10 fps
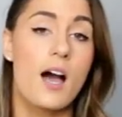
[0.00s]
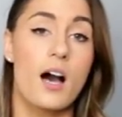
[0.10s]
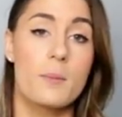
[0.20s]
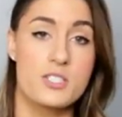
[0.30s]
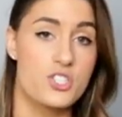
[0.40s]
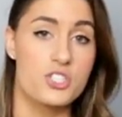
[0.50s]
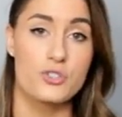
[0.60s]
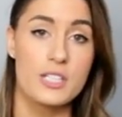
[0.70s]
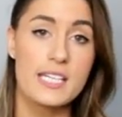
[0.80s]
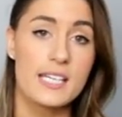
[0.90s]
Um, it's just
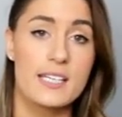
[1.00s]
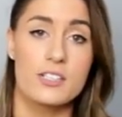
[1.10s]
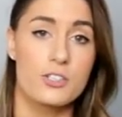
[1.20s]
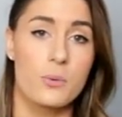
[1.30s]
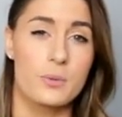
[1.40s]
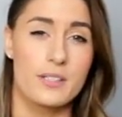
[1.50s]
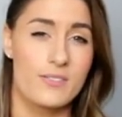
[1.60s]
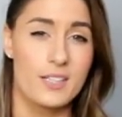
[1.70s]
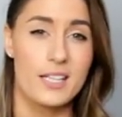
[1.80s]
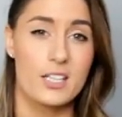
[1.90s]
drinking it and you don't really
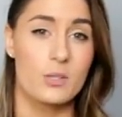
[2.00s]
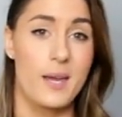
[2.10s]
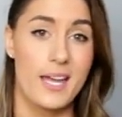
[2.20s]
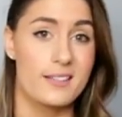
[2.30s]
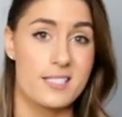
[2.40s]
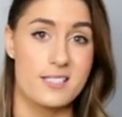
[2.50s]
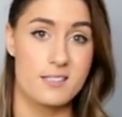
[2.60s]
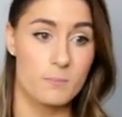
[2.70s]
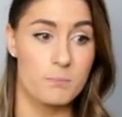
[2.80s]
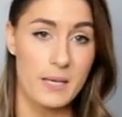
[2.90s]
feel like you ate
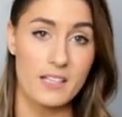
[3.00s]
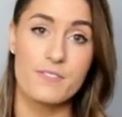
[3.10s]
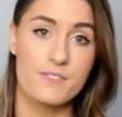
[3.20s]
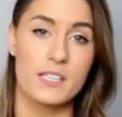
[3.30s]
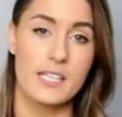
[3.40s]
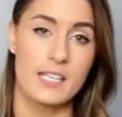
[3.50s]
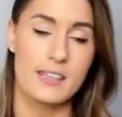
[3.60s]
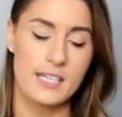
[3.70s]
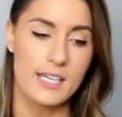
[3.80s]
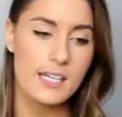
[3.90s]
this big filling
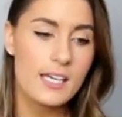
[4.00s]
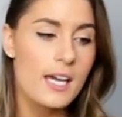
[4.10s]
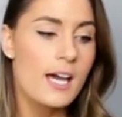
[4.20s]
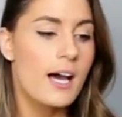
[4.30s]
thing.